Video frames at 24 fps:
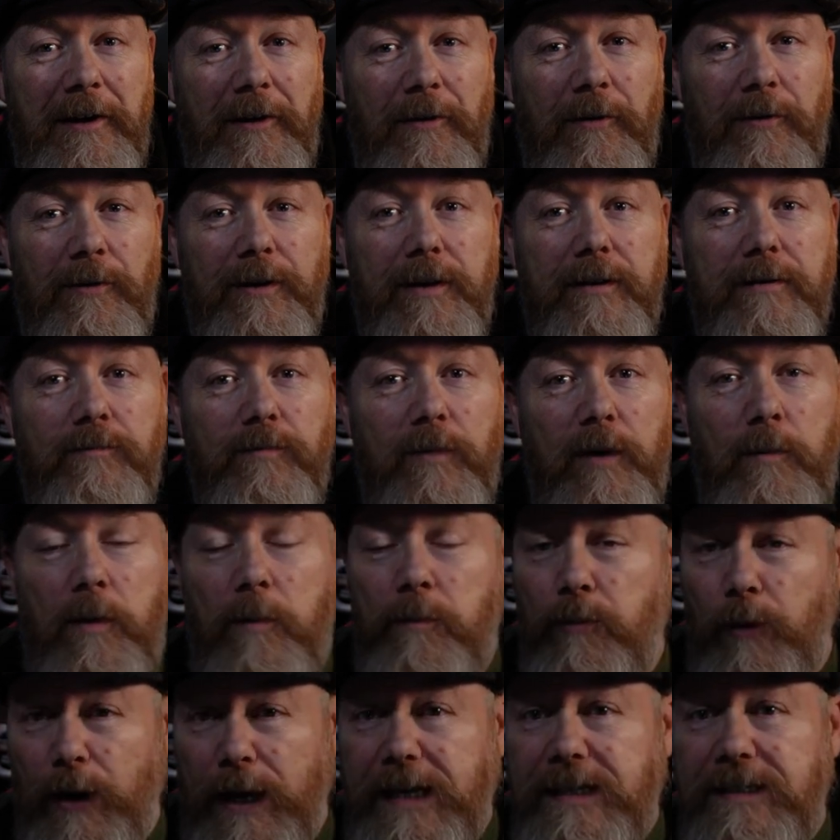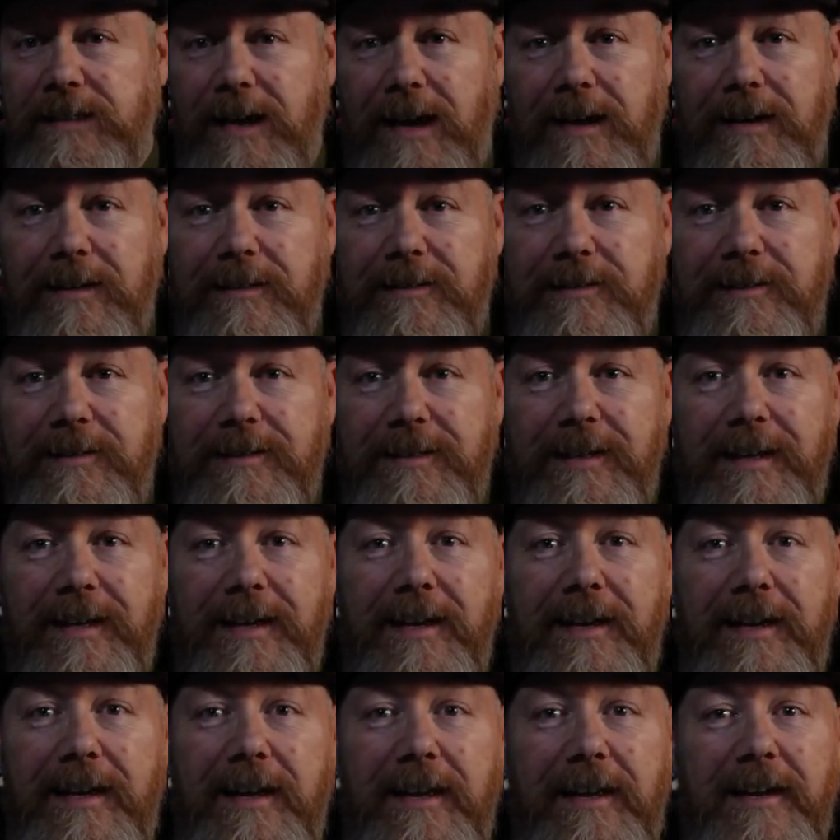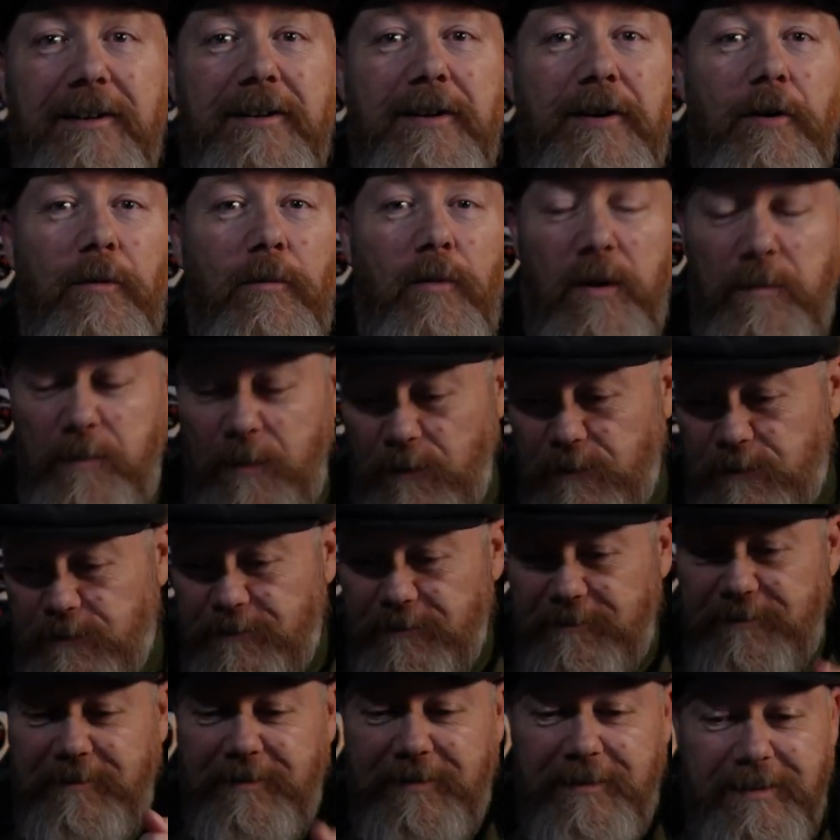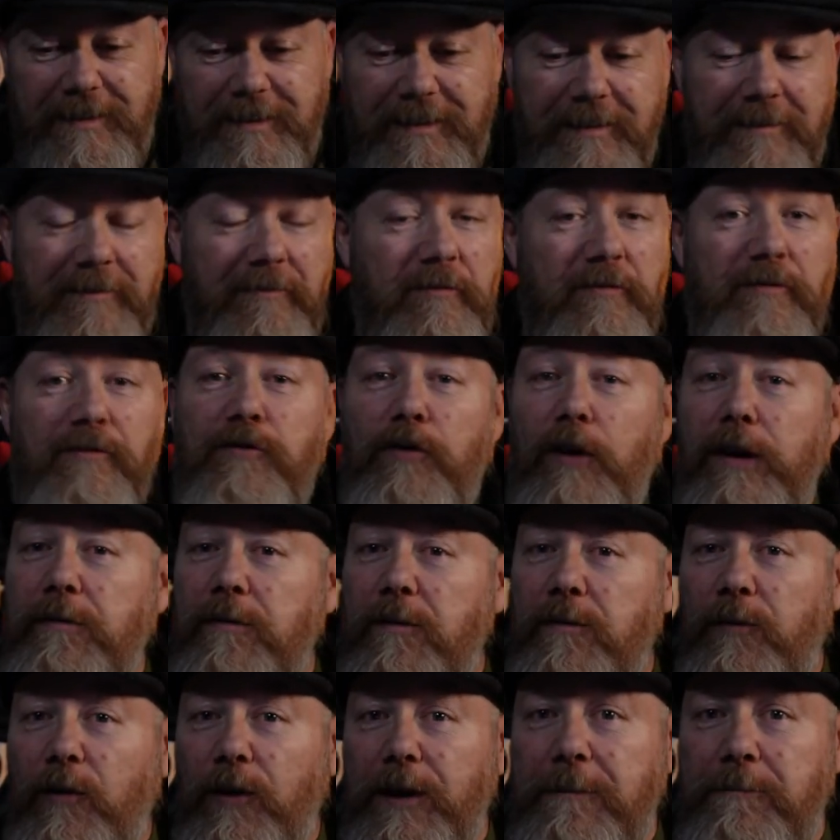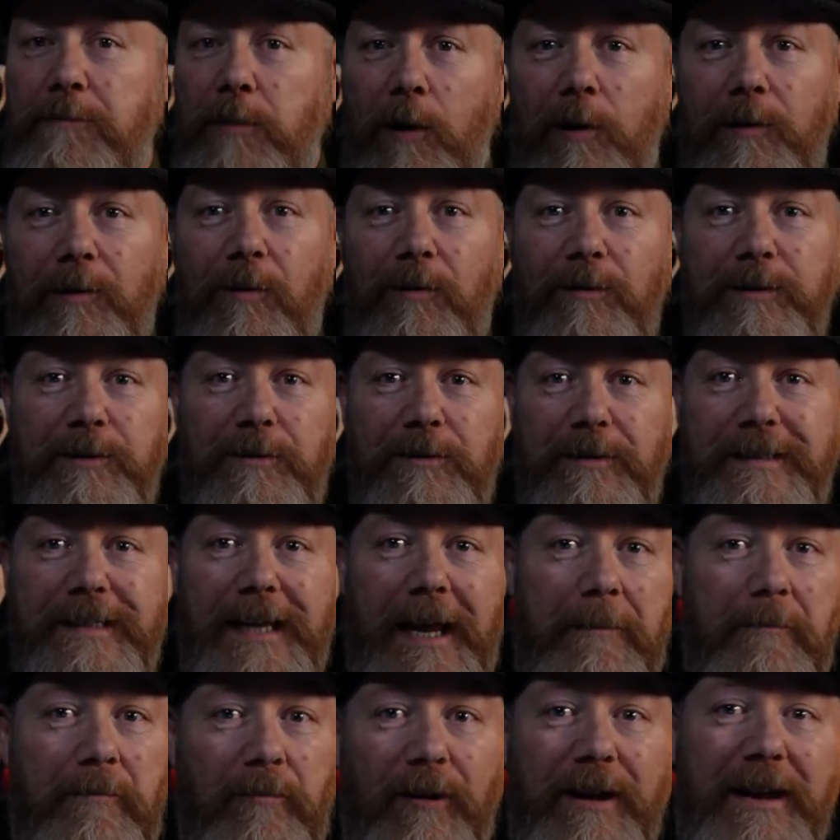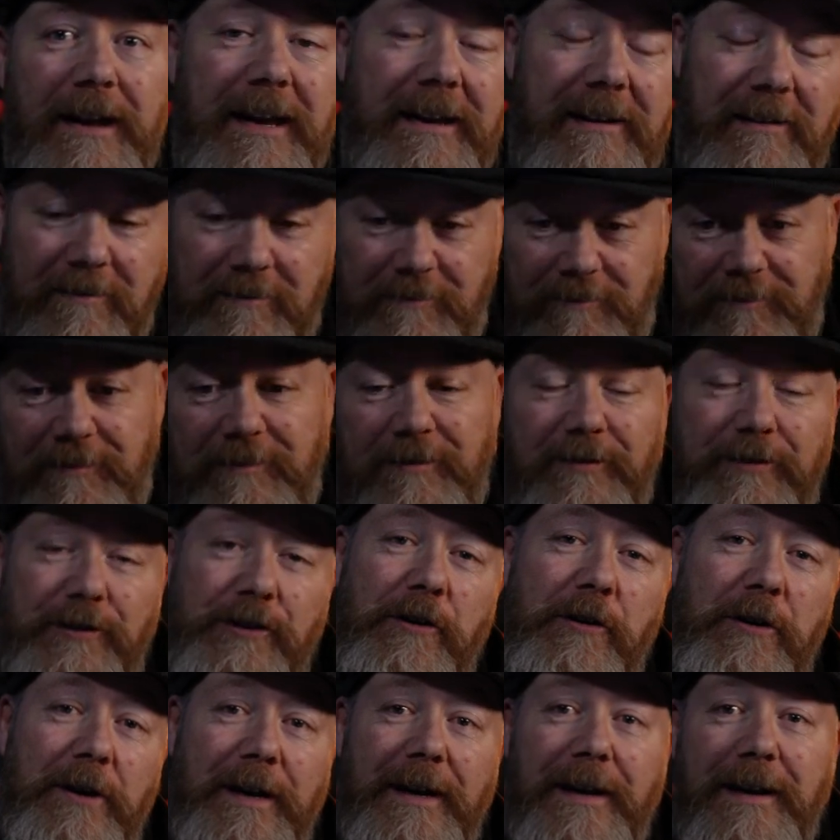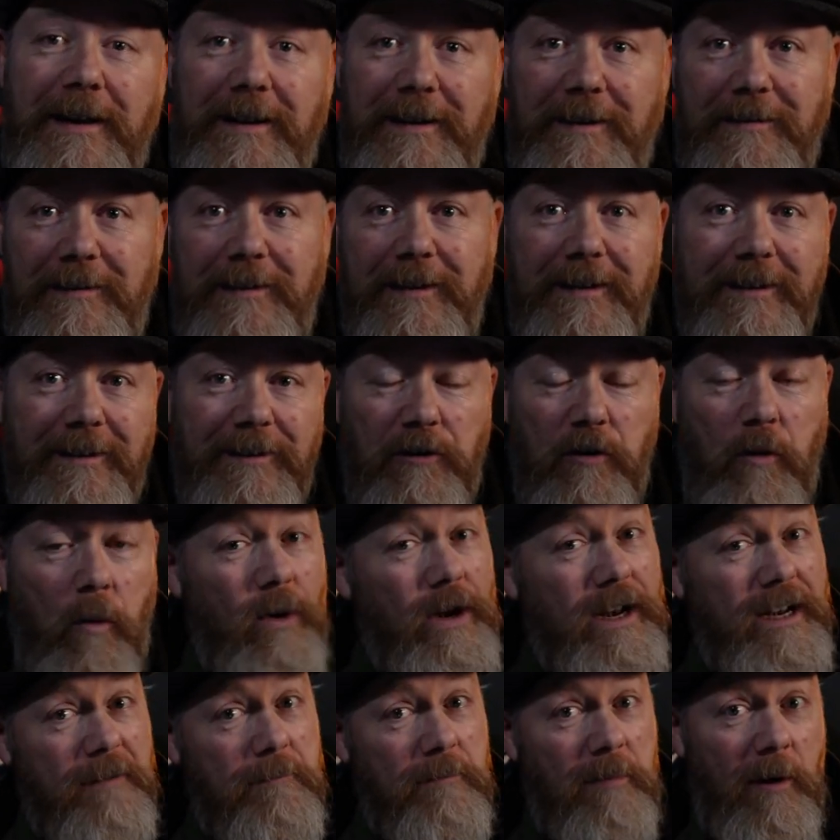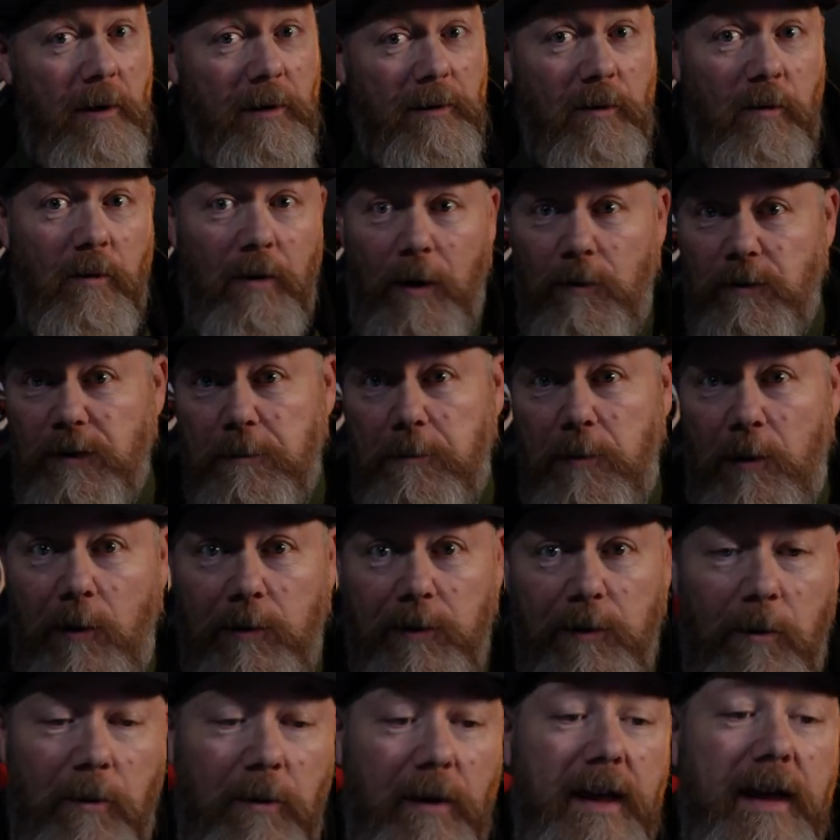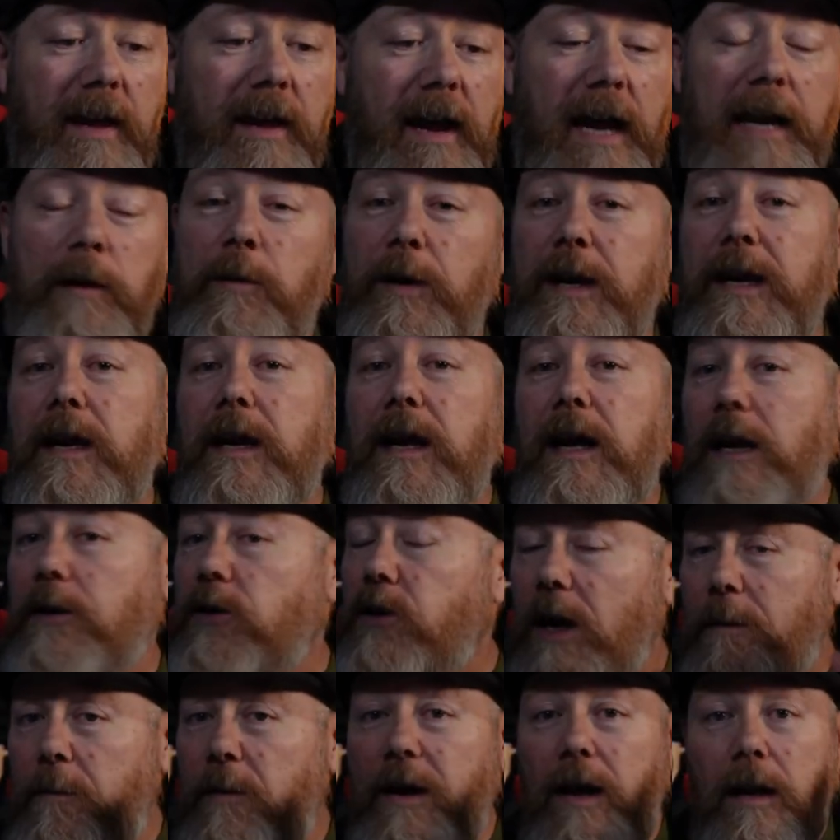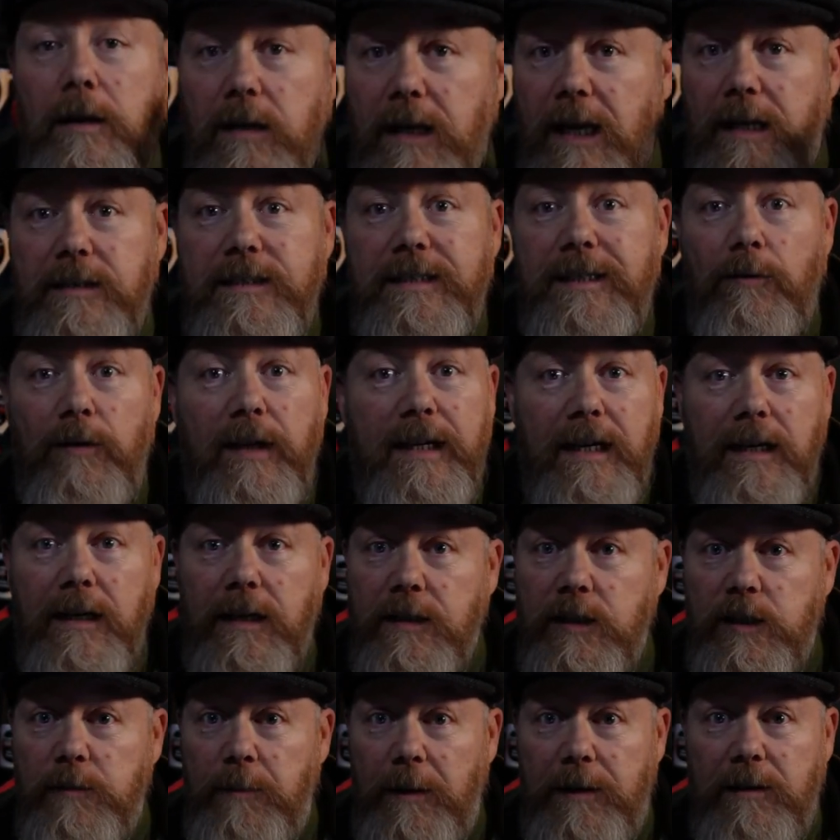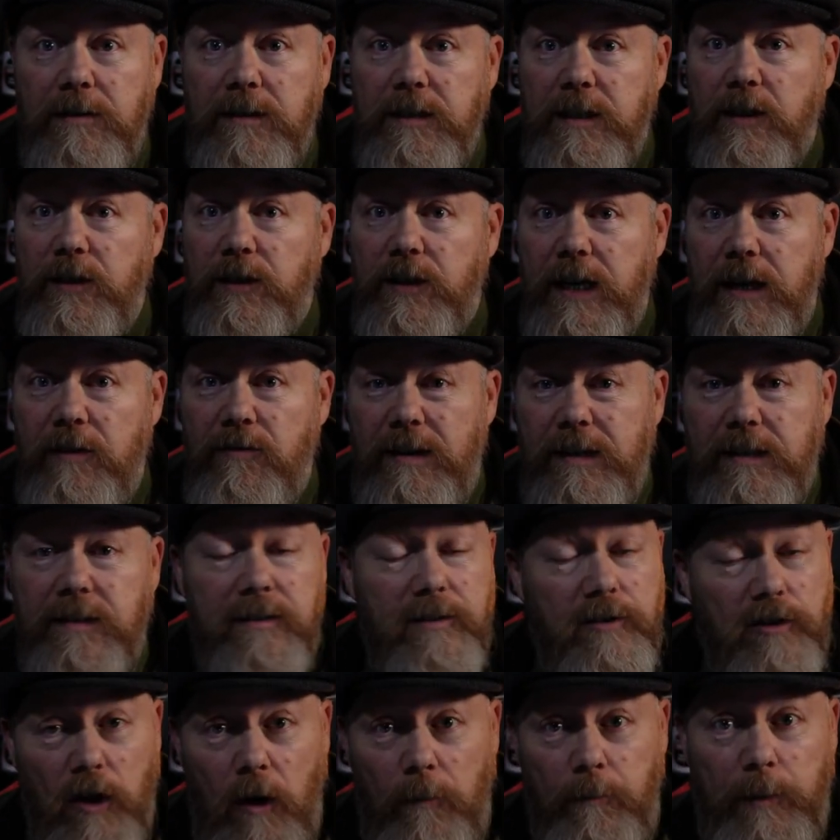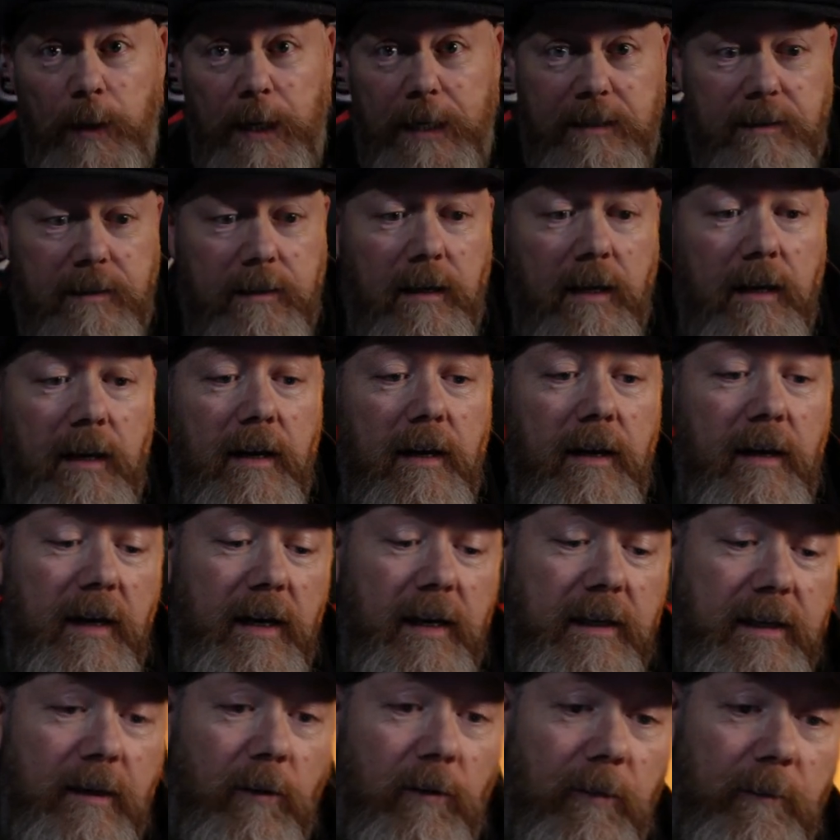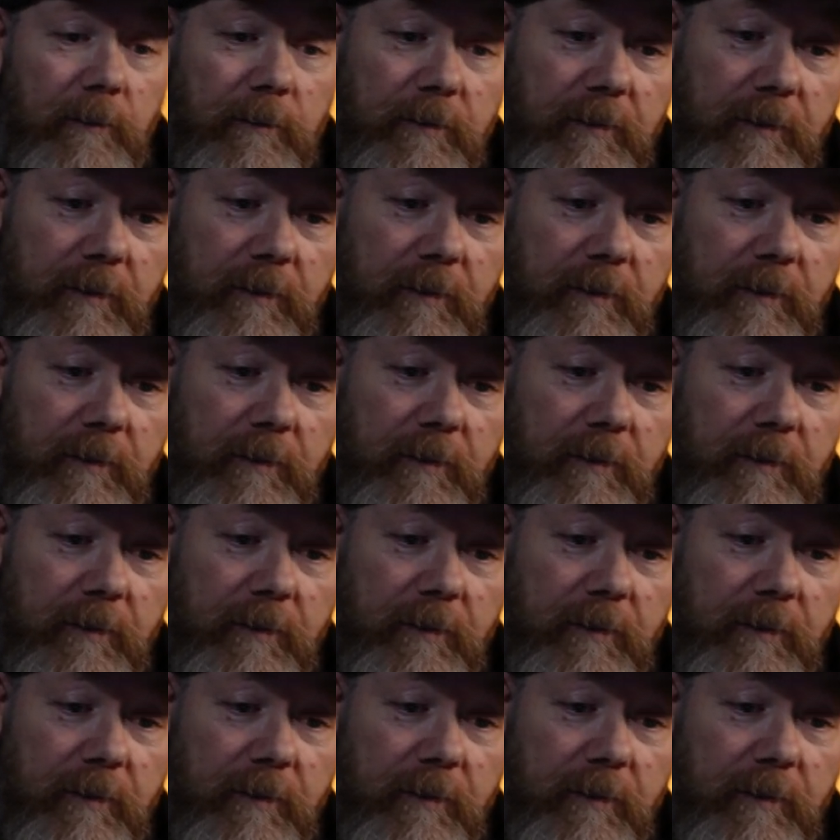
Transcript: or, a, or a brake tax, uh, what about trying to avoid potholes all the time, braking and turning and going in the pothole, out the pothole? Anyway, I sound like a conspiracy theorist. Stop it. Now,